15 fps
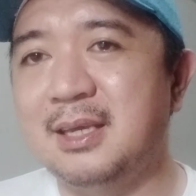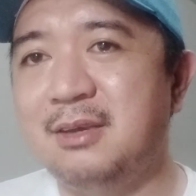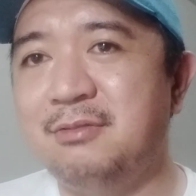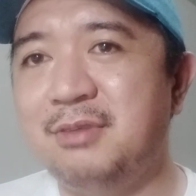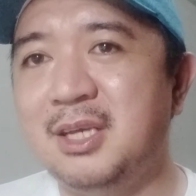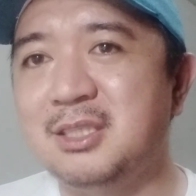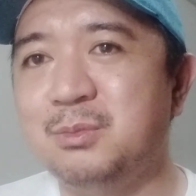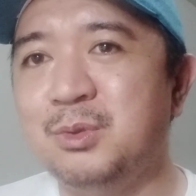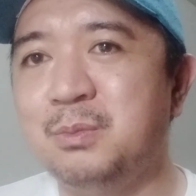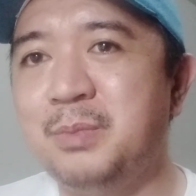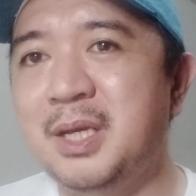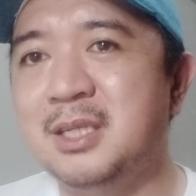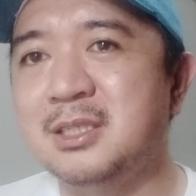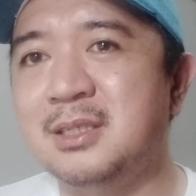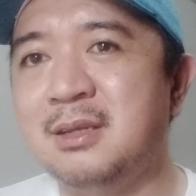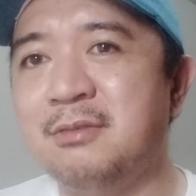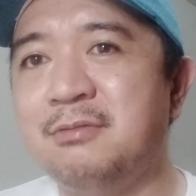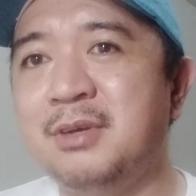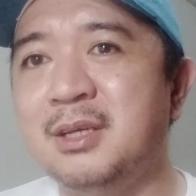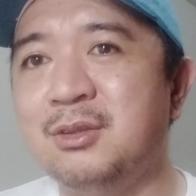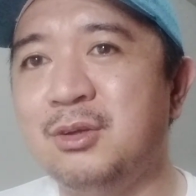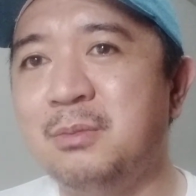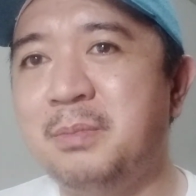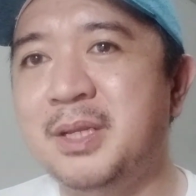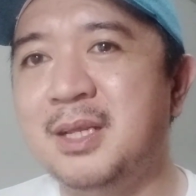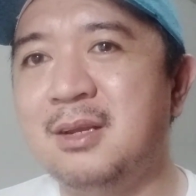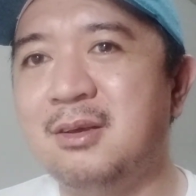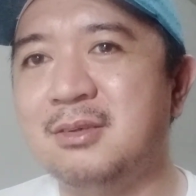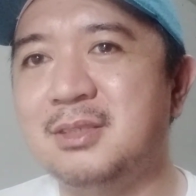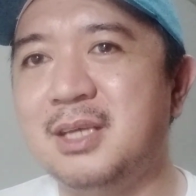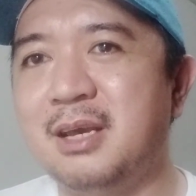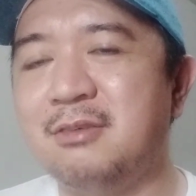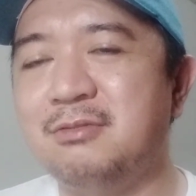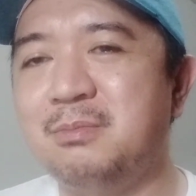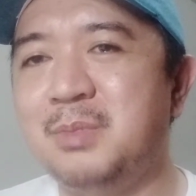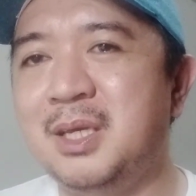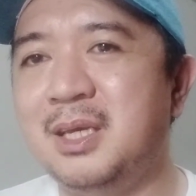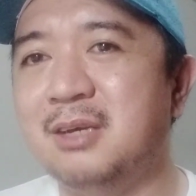aking Facebook page na Victor Penalosa FB.